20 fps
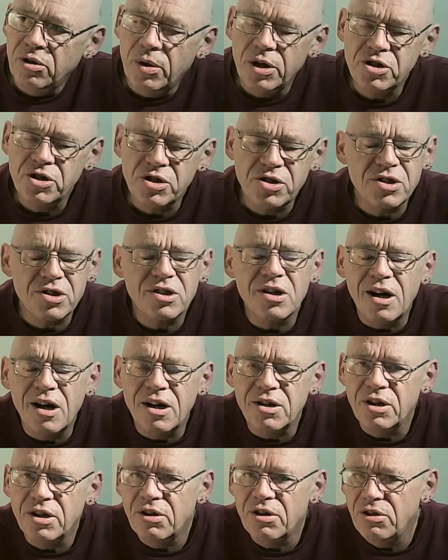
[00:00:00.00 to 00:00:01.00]
who are just
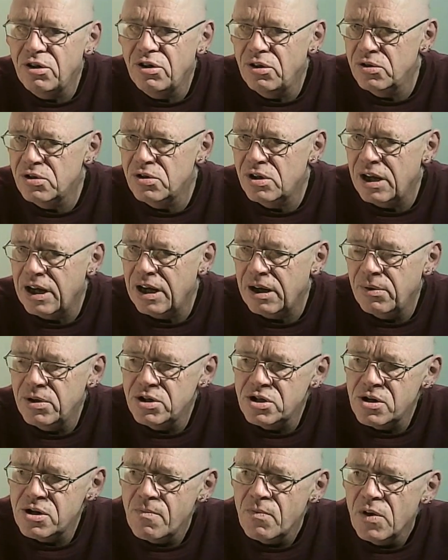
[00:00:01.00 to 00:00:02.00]
starting to use
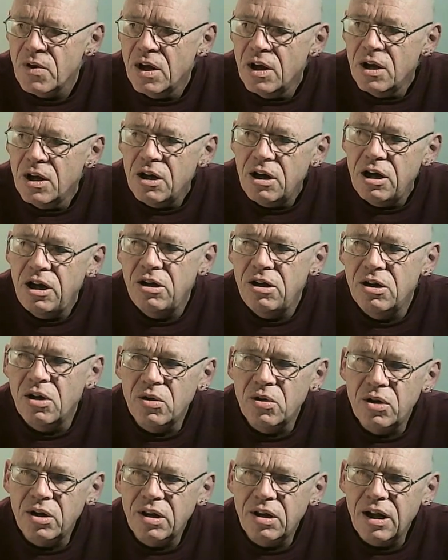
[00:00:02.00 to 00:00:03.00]
language, he
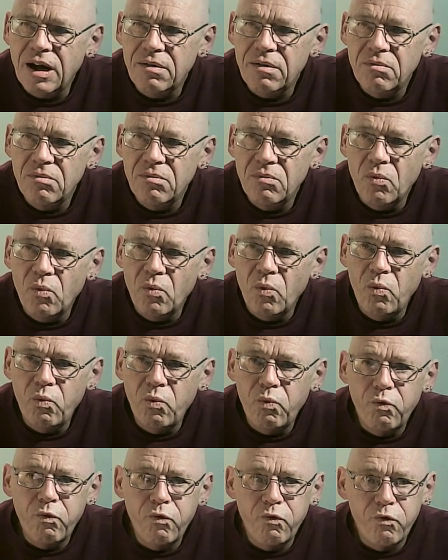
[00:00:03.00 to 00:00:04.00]
noted that
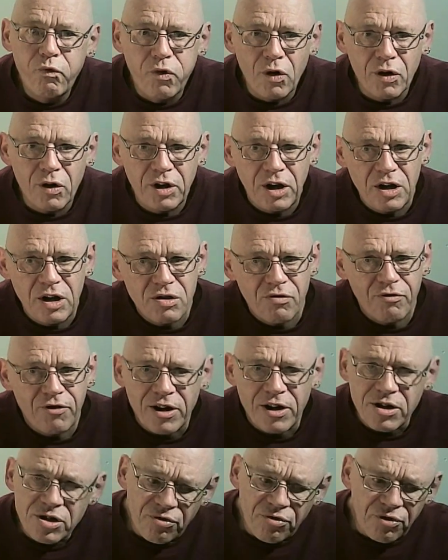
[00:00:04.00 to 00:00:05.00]
for these
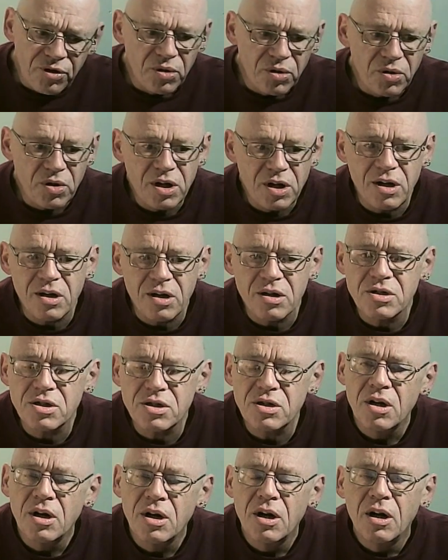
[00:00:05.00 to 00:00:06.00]
first few
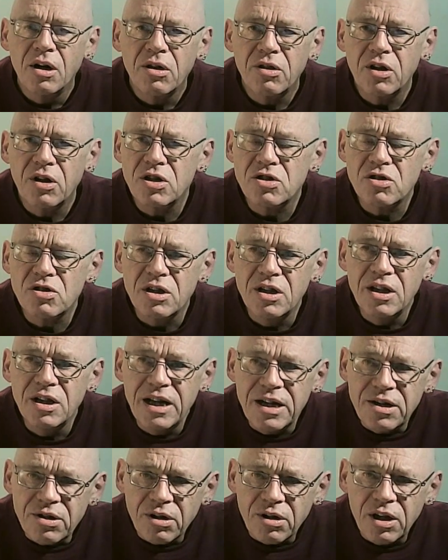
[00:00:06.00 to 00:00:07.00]
years, there's
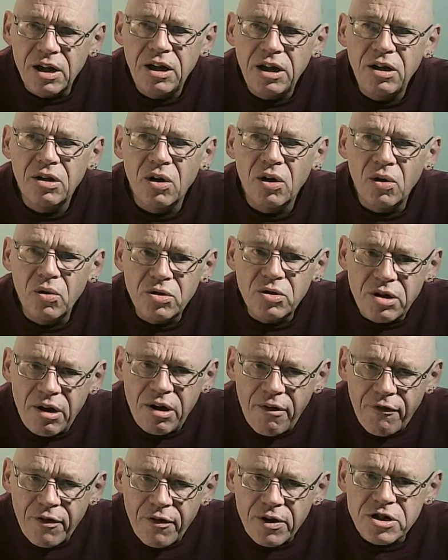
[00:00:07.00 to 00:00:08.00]
literally no
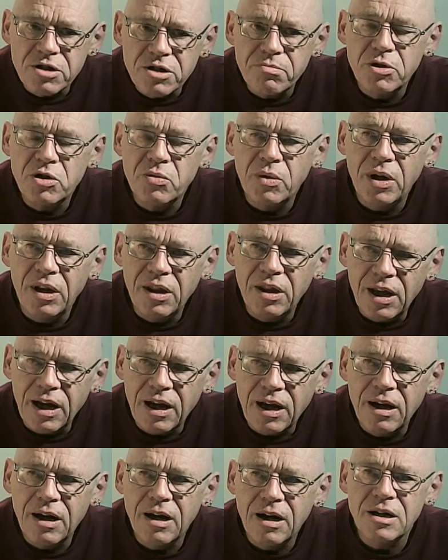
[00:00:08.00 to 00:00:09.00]
difference between
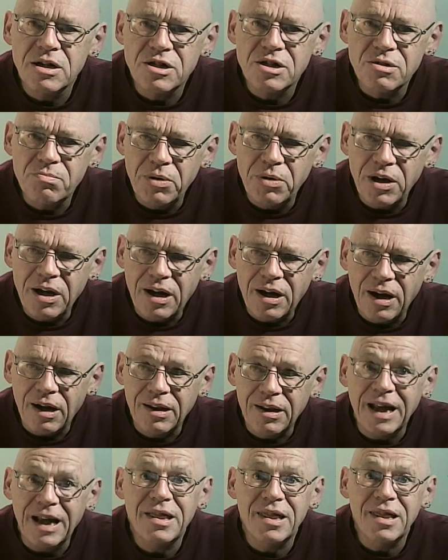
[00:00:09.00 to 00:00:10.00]
thinking and speaking.
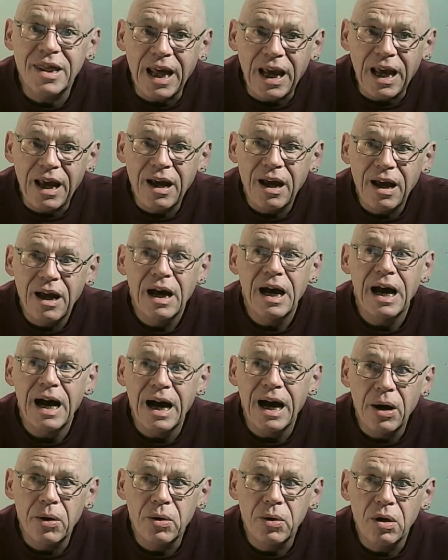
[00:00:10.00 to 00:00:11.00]
They think
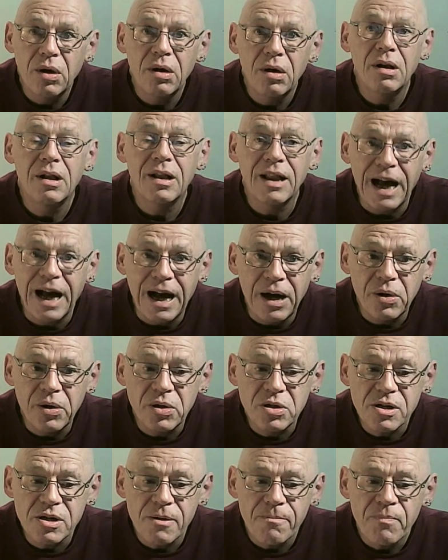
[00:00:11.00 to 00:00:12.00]
out
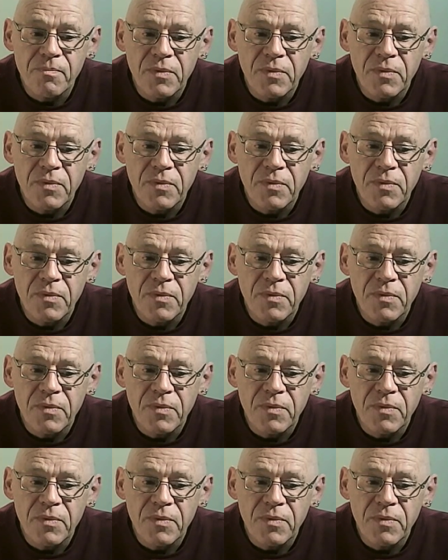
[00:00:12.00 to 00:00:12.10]
loud.